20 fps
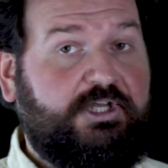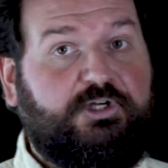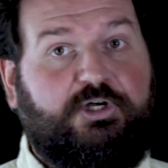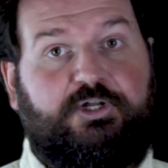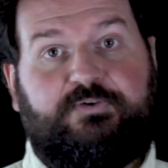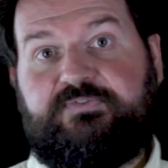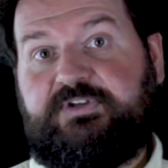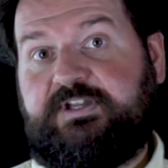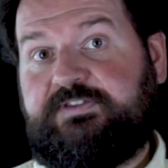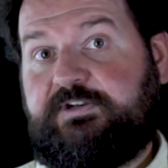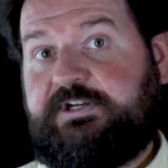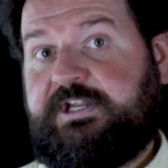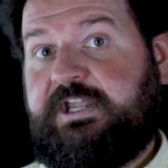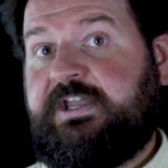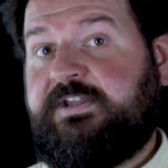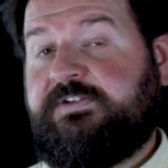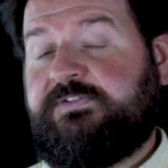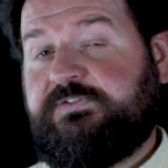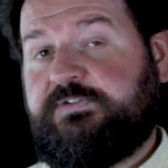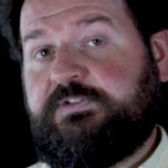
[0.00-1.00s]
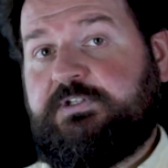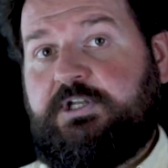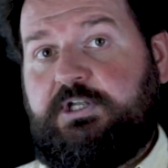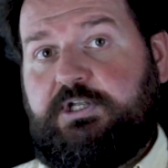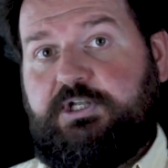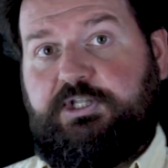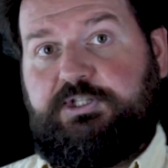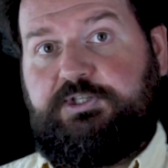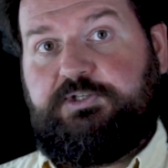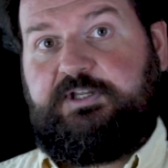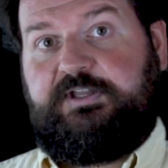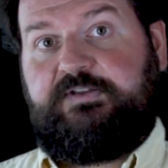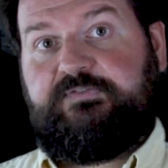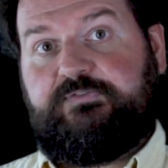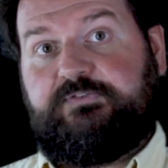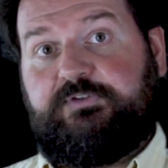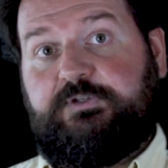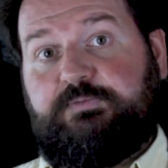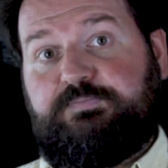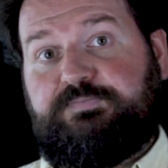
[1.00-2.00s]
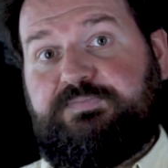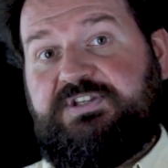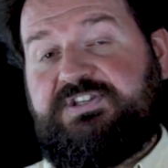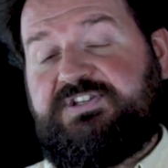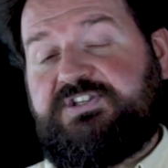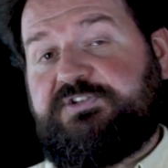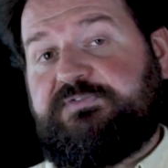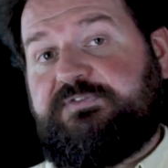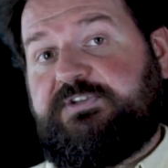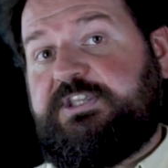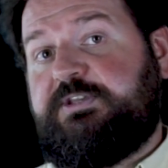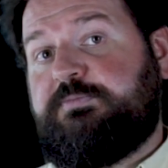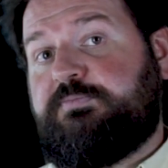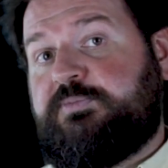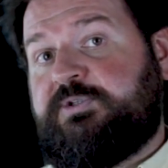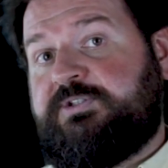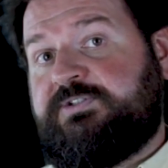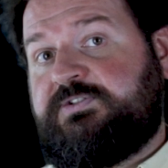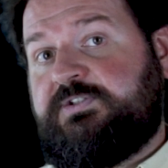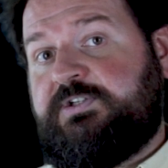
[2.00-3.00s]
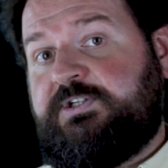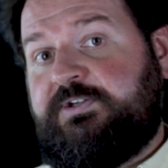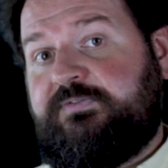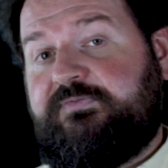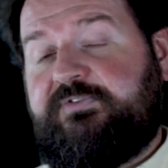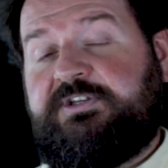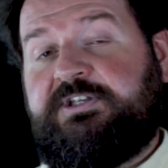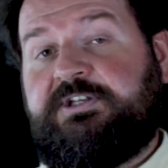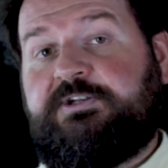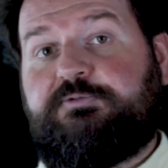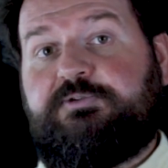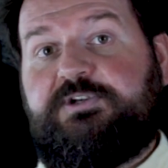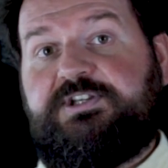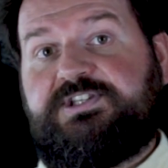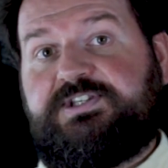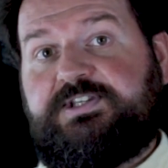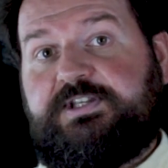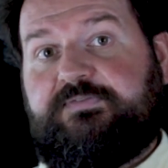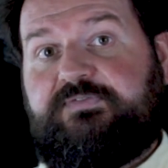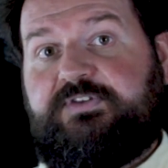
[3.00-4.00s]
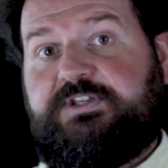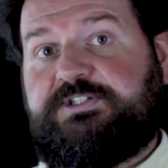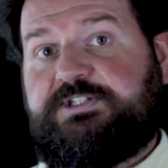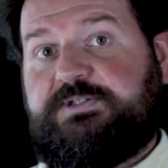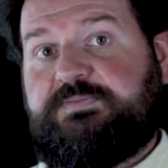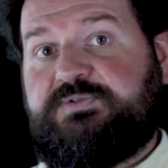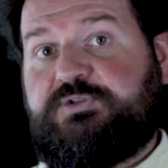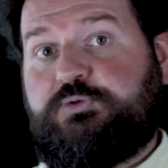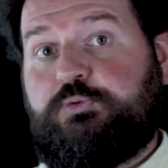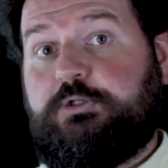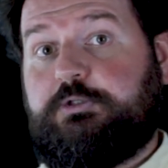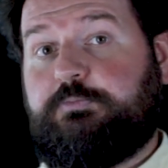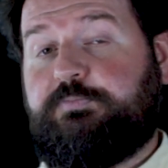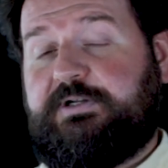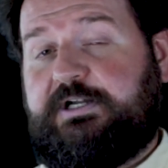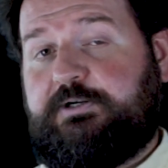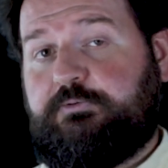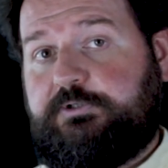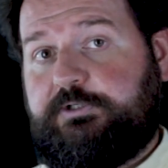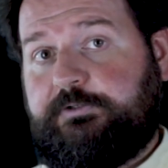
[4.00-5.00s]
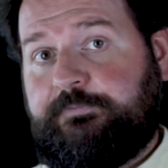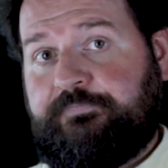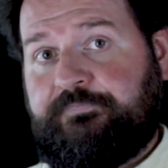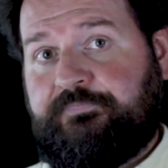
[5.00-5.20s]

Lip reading: On the other hand, you have pieces of equipment that increase a victim's willpower.